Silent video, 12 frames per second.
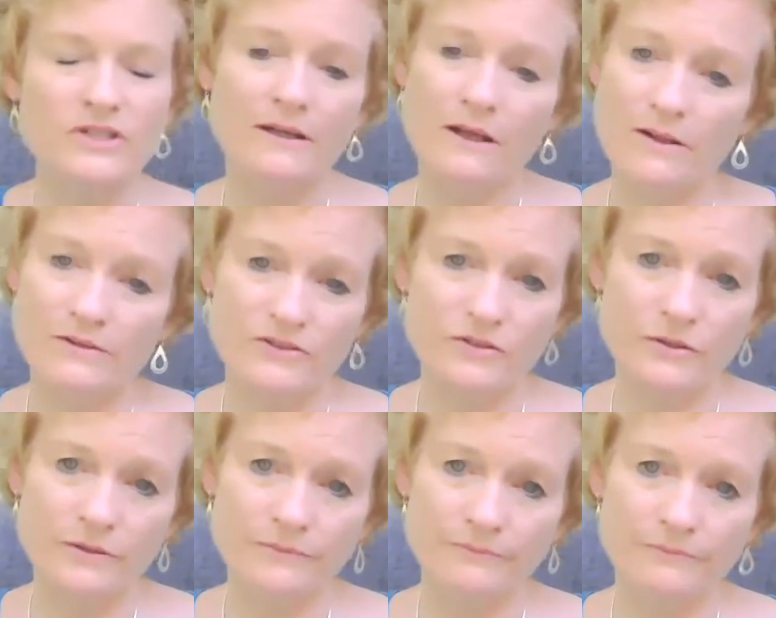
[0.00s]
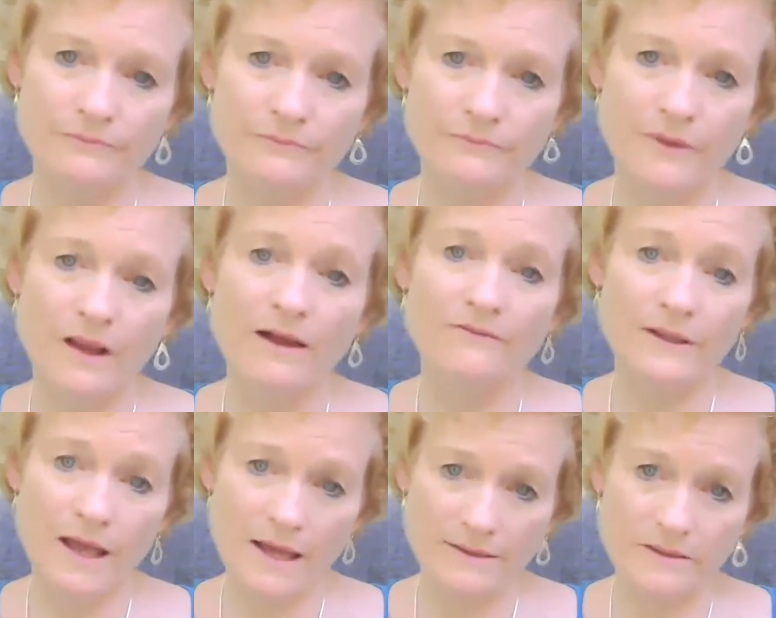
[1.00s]
and culture have a
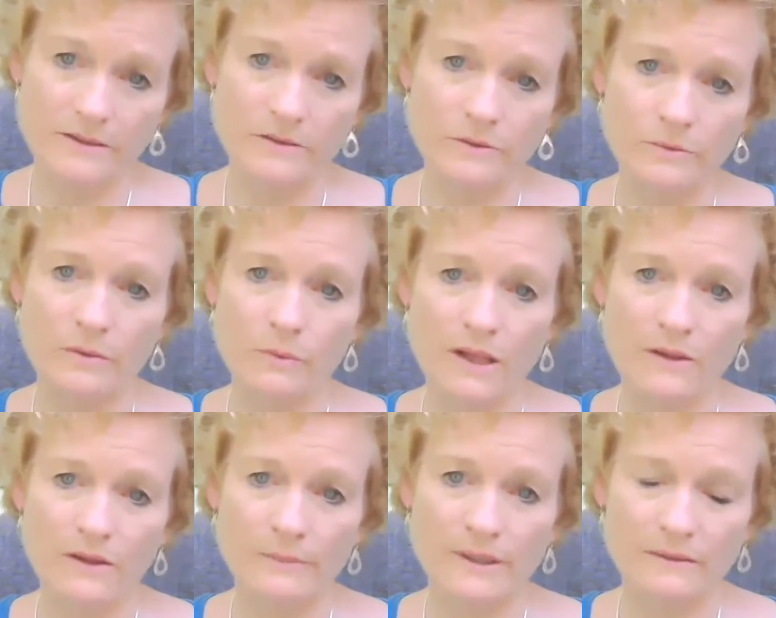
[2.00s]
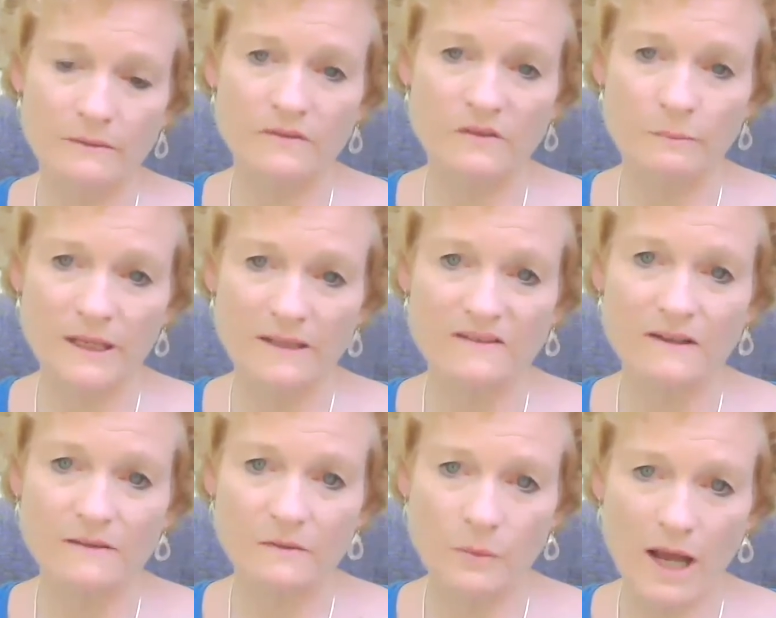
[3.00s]
lot to do with welcoming space
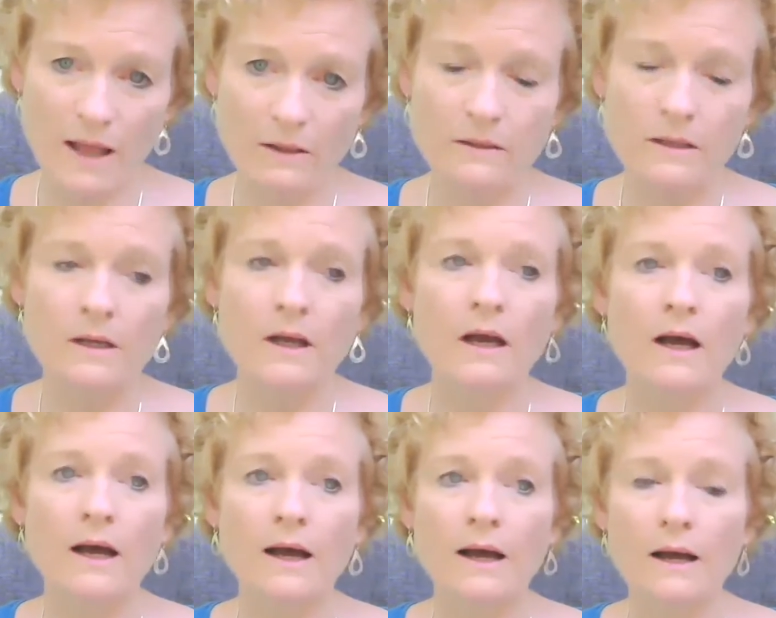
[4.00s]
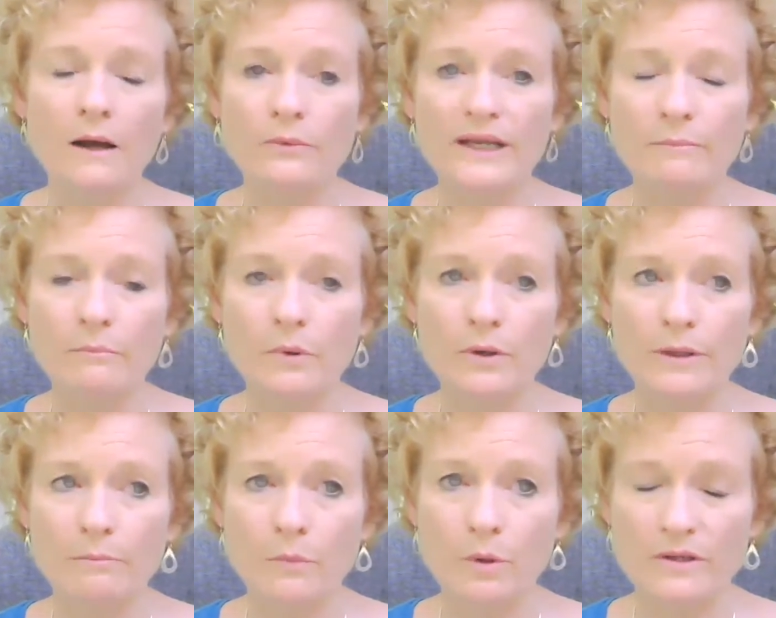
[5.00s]
as well. We have more
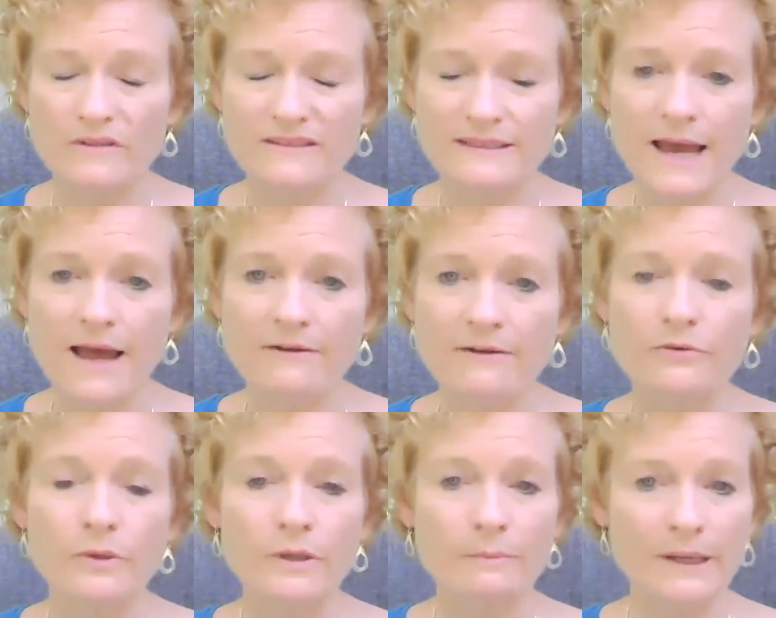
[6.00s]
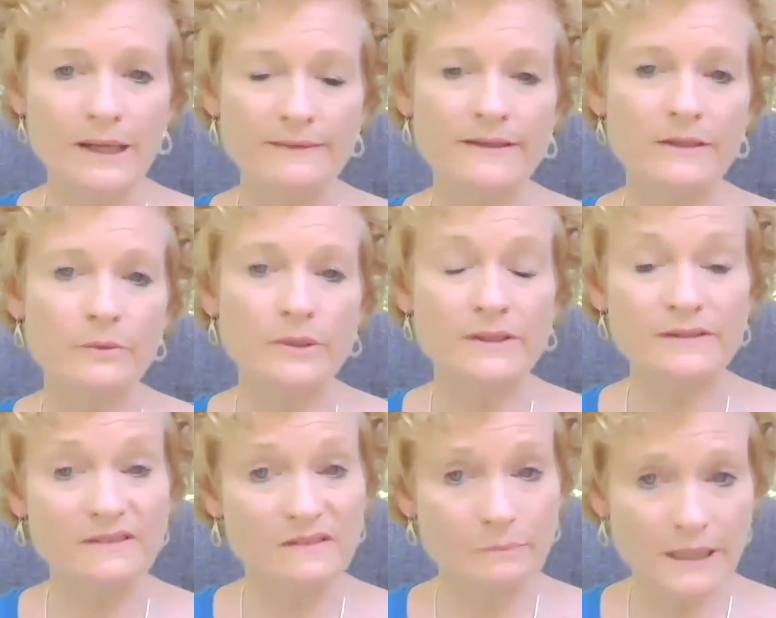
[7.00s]
and more staff who are bilingual in
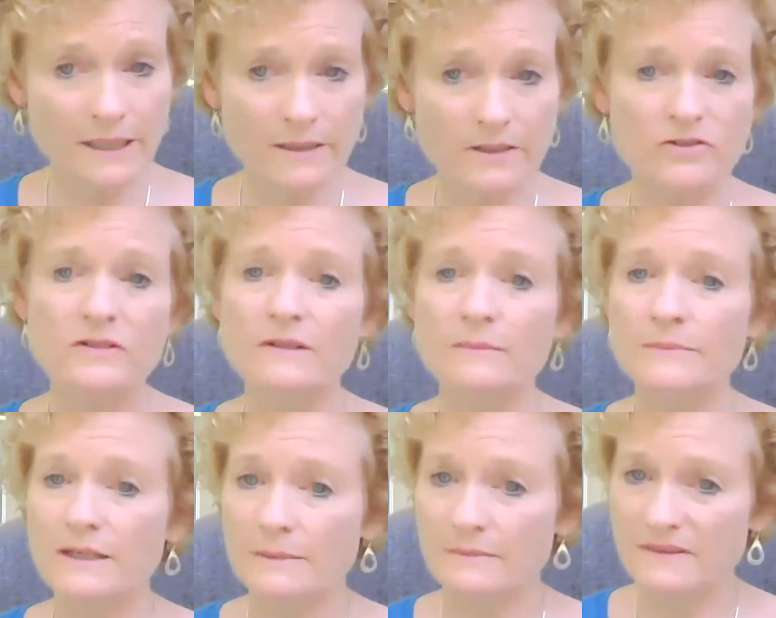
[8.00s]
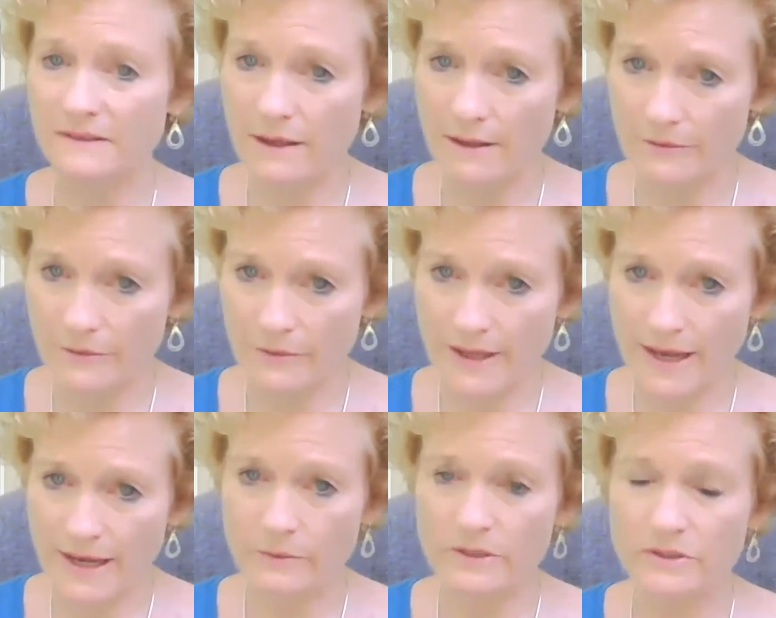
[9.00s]
Spanish, sometimes in other
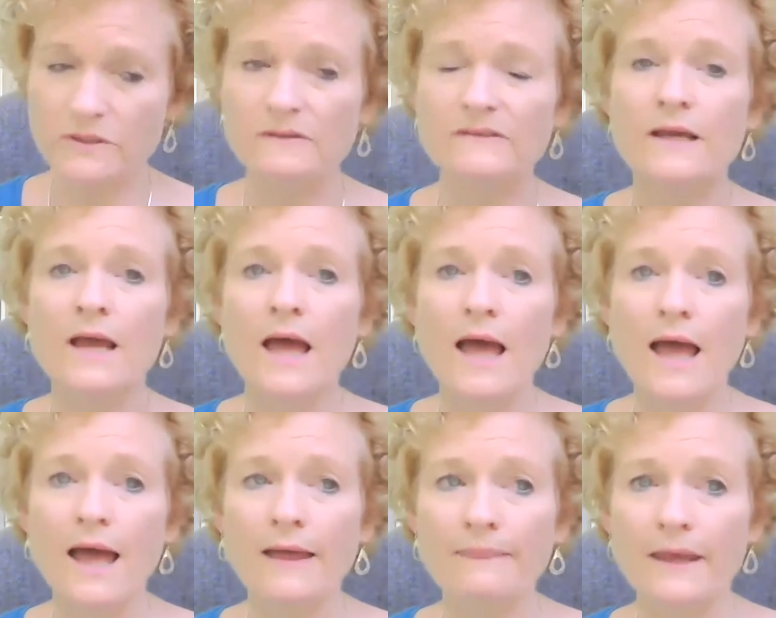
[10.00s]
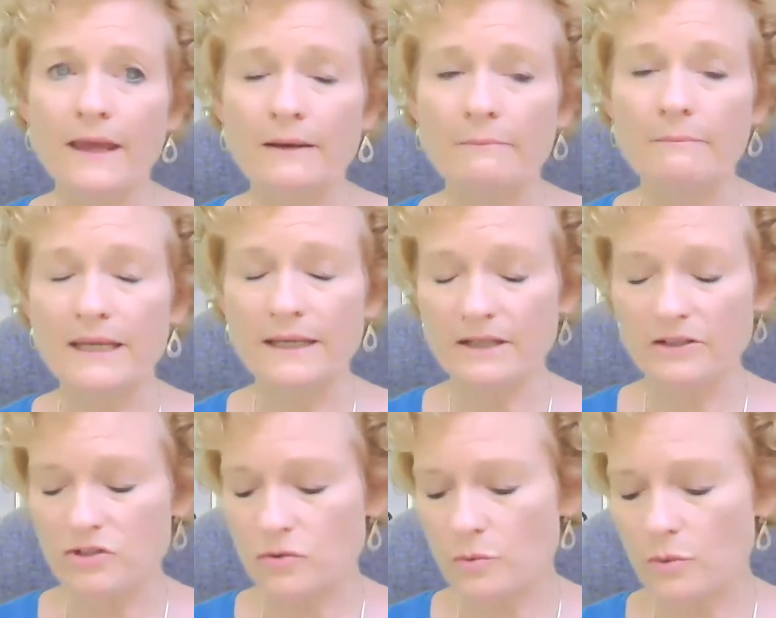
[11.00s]
languages, and then making
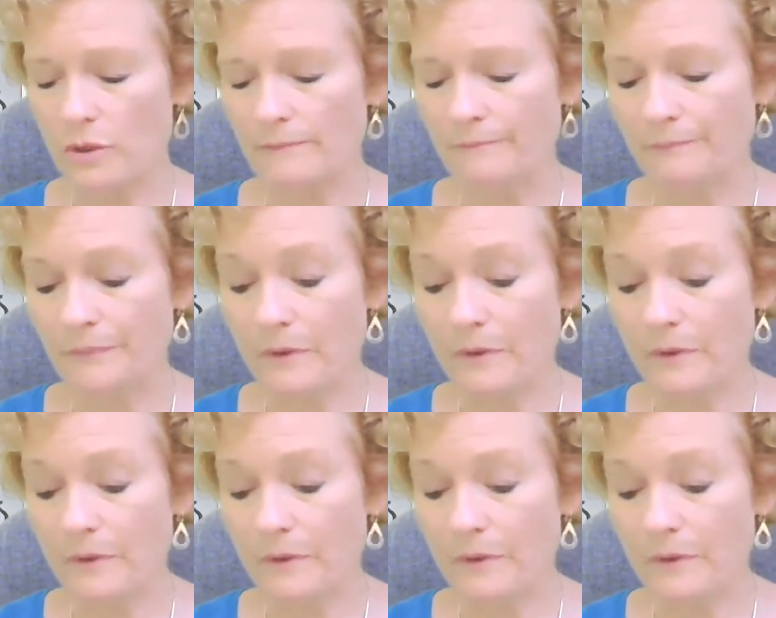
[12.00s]
sure,